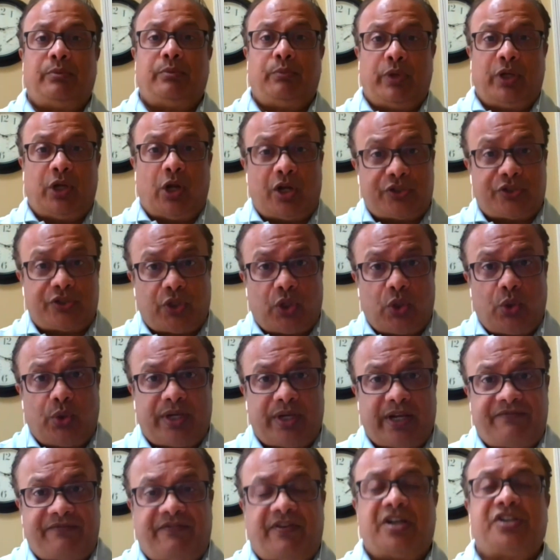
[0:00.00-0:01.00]
We'll also
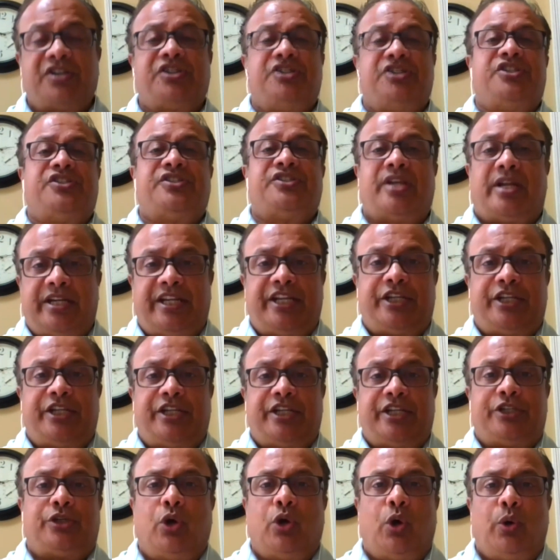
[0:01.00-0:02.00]
look at functions that need to
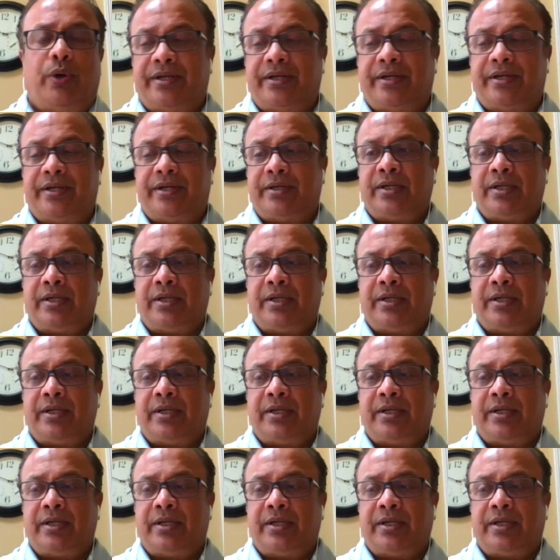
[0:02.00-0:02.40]
go in.